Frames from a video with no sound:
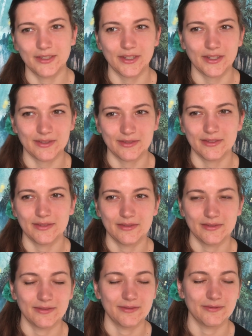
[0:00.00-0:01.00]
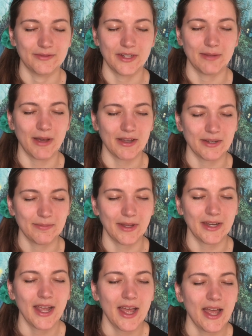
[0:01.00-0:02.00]
can read about it,
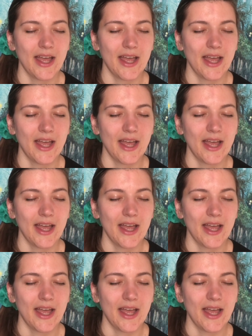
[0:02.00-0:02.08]
but